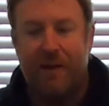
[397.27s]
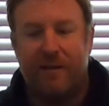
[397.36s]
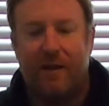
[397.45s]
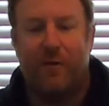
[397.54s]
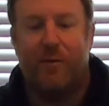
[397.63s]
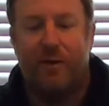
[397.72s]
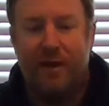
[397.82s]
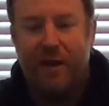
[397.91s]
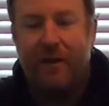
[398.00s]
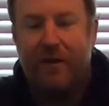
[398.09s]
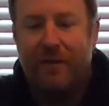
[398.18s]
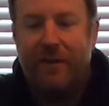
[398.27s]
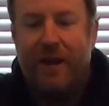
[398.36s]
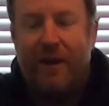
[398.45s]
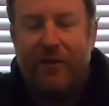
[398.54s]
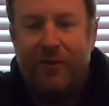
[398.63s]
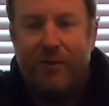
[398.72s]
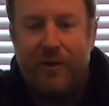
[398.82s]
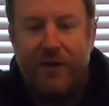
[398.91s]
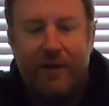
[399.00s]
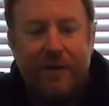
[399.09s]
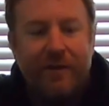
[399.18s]
It's got one there. You got two
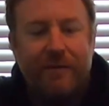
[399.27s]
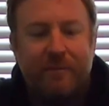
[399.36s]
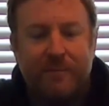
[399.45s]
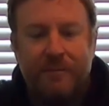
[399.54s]
on here.